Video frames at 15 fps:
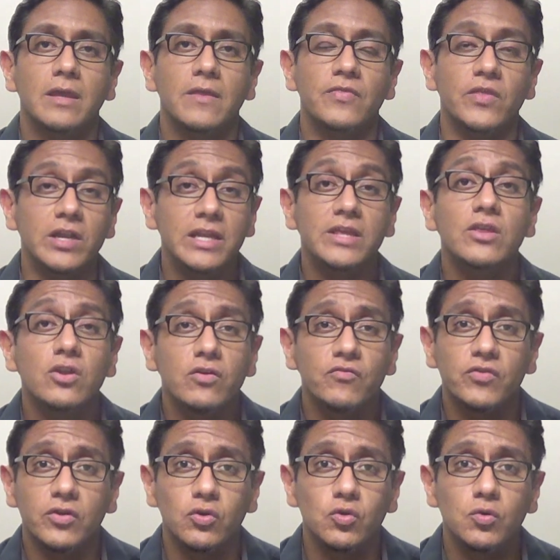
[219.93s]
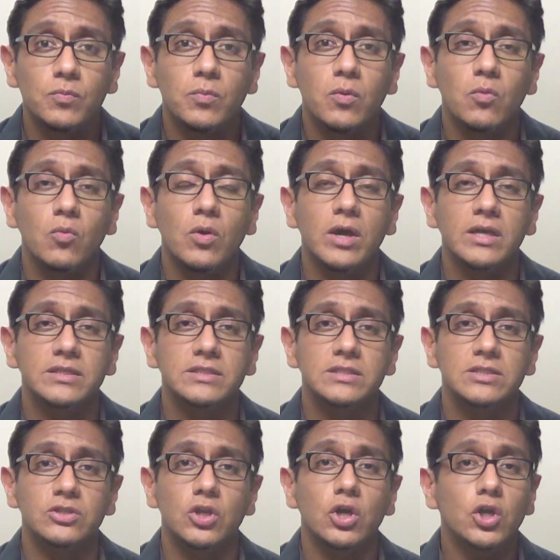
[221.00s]
The leader of the group
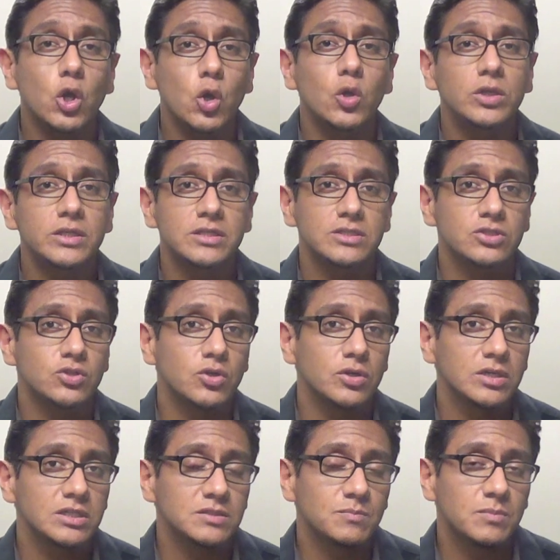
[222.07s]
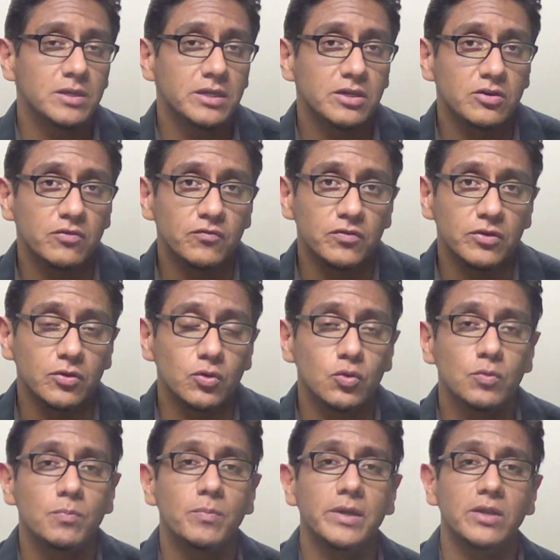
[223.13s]
was not only the strongest player of the
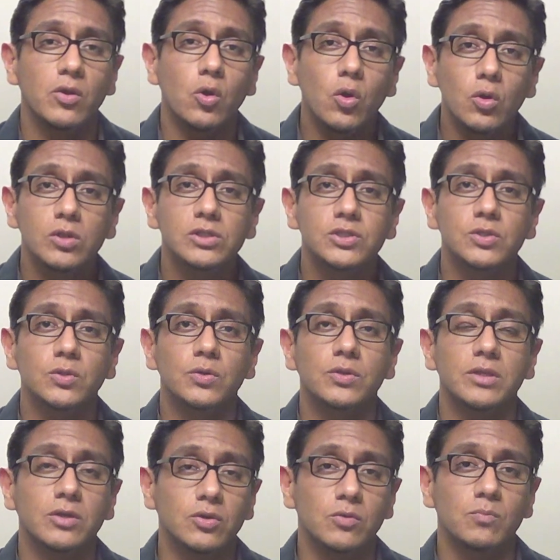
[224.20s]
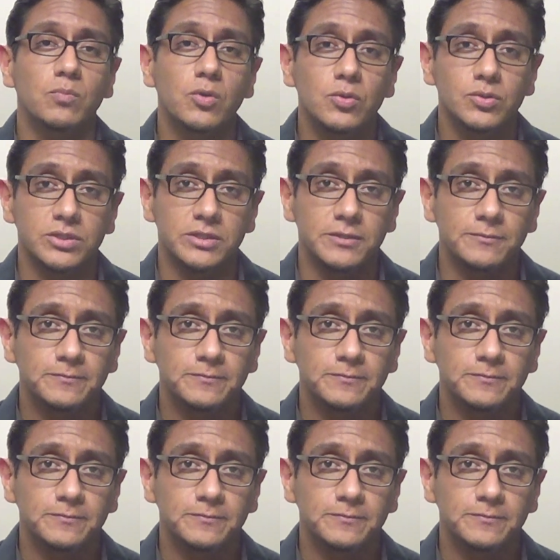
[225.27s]
group, but also the composer.